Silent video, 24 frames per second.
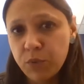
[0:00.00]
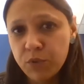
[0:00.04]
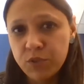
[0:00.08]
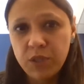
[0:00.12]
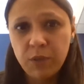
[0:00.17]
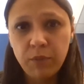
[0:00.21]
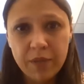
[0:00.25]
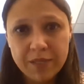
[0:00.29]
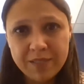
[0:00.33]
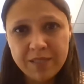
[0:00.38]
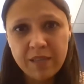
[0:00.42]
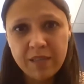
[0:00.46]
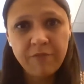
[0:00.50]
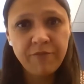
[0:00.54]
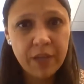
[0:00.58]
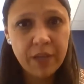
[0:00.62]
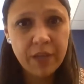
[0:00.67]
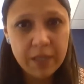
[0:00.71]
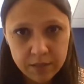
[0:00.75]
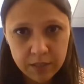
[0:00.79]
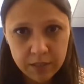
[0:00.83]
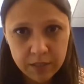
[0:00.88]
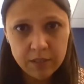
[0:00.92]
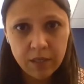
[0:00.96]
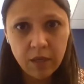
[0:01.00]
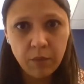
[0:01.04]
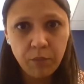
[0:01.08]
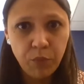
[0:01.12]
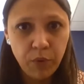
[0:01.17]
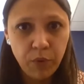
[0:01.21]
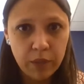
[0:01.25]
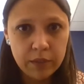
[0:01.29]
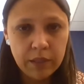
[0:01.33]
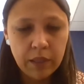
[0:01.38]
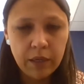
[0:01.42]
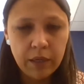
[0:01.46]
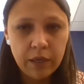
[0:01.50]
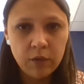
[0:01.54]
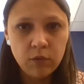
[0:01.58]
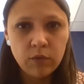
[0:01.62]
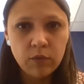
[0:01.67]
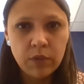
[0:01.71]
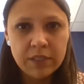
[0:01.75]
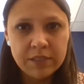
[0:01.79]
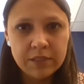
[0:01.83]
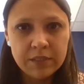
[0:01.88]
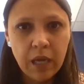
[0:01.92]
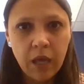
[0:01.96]
But when you see this from the
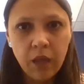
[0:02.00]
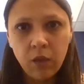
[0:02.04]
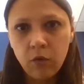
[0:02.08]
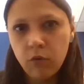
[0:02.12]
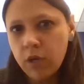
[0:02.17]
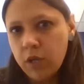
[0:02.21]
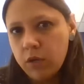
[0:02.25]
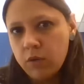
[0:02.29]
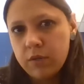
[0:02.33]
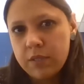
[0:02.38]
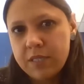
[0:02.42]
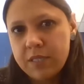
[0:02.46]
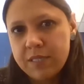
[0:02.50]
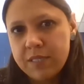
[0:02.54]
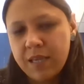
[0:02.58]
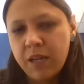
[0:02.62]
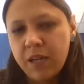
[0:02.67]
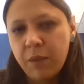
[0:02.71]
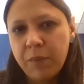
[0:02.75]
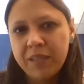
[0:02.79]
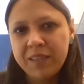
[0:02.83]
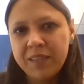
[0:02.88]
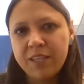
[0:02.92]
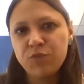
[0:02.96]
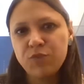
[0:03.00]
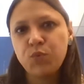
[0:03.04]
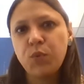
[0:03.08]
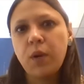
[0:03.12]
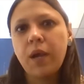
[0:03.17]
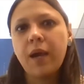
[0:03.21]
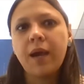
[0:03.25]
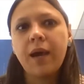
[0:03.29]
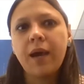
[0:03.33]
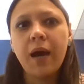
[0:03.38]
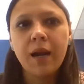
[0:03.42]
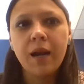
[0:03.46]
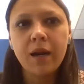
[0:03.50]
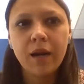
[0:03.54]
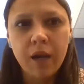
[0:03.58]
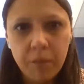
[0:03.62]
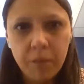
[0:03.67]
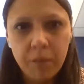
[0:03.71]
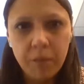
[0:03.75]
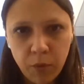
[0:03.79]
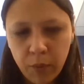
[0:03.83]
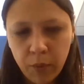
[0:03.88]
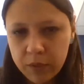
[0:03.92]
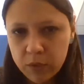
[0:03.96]
possible defenses of a state,
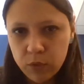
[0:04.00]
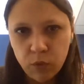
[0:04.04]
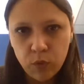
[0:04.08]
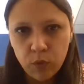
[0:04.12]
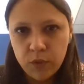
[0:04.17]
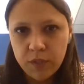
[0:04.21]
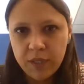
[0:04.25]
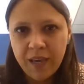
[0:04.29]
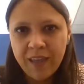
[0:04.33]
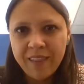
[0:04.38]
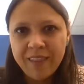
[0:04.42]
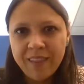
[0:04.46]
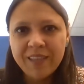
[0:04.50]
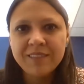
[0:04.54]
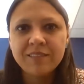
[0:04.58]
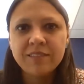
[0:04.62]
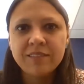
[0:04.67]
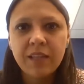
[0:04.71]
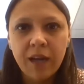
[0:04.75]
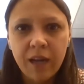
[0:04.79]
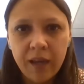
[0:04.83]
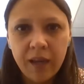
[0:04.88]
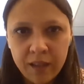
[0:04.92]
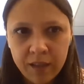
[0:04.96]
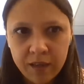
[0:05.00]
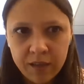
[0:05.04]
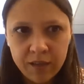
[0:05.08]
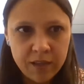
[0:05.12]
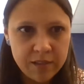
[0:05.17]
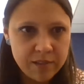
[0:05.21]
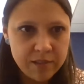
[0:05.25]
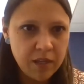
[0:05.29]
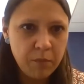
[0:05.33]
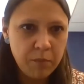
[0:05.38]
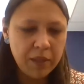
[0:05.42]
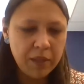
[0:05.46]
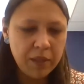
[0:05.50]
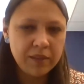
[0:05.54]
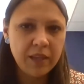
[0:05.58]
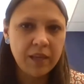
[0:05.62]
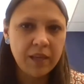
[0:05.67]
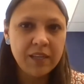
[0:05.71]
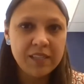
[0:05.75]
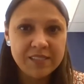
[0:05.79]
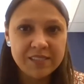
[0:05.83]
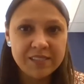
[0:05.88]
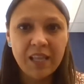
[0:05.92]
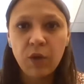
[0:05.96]
it's not necessarily a
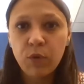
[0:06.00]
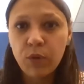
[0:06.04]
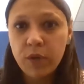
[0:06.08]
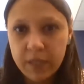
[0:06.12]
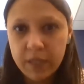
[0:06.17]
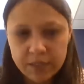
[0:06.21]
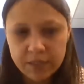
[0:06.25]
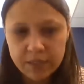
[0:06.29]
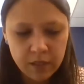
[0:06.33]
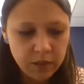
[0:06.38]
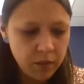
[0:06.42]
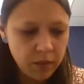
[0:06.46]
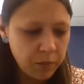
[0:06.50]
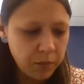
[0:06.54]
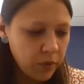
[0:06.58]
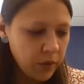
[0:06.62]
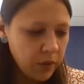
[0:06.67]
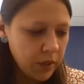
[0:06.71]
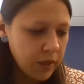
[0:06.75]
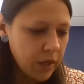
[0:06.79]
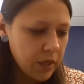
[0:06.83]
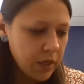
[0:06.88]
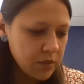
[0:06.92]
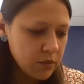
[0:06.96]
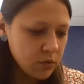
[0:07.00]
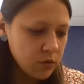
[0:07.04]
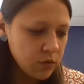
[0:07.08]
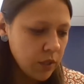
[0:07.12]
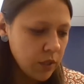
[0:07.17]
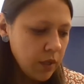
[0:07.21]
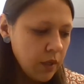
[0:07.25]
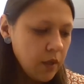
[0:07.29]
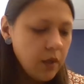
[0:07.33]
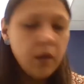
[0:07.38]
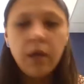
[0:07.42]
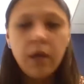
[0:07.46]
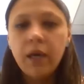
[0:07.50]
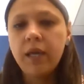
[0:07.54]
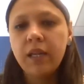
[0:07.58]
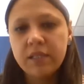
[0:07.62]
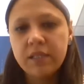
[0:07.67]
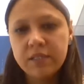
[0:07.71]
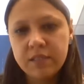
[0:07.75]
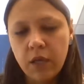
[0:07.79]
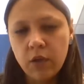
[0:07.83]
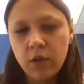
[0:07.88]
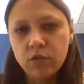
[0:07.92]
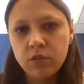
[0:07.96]
probative burden. In this
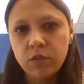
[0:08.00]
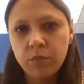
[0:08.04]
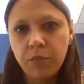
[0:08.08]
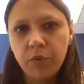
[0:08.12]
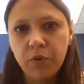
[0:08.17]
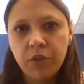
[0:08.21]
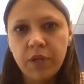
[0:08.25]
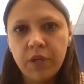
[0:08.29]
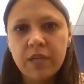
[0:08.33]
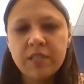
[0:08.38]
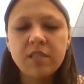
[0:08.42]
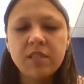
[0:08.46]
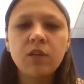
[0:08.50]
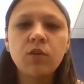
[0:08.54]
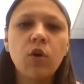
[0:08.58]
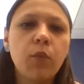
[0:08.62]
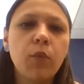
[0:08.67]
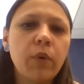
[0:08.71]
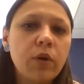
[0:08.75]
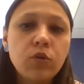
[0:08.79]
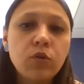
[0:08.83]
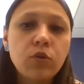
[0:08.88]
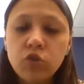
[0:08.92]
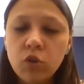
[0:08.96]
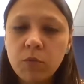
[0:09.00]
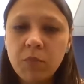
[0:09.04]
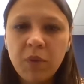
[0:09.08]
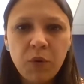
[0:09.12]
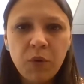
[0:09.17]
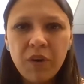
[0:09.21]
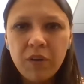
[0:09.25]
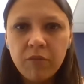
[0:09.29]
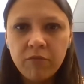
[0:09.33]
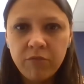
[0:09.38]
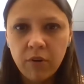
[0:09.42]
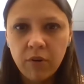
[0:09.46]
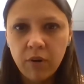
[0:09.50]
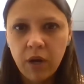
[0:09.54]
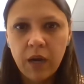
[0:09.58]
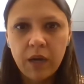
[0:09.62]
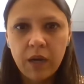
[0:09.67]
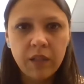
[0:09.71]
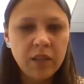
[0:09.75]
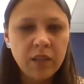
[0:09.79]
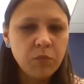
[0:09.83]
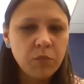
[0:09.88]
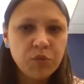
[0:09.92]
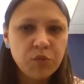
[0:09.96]
type of cases, the state can say,
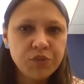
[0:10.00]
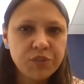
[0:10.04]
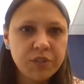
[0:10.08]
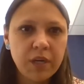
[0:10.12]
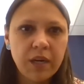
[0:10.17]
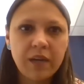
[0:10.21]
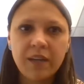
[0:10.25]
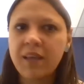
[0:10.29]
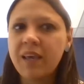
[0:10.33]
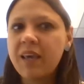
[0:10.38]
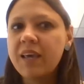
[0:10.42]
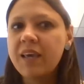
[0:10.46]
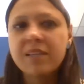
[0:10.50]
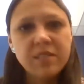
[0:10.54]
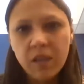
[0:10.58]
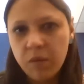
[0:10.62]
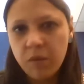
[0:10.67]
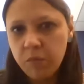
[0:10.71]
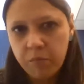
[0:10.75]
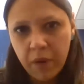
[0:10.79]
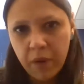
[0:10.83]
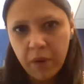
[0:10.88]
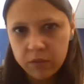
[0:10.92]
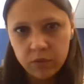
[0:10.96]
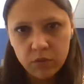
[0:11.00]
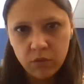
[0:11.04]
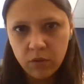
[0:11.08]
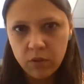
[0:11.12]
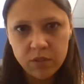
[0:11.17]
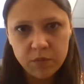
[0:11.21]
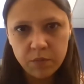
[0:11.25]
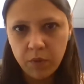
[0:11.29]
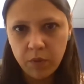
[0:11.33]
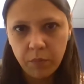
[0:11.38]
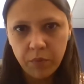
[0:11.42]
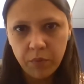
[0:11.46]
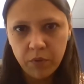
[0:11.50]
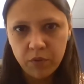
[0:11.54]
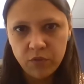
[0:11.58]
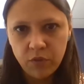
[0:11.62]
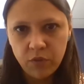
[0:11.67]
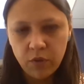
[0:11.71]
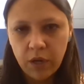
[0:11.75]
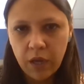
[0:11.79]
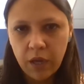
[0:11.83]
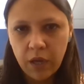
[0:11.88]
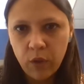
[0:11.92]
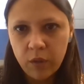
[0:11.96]
well, I'm going to focus on demonstrating
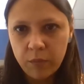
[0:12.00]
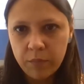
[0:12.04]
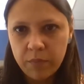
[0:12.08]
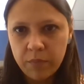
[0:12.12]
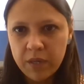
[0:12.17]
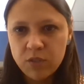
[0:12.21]
that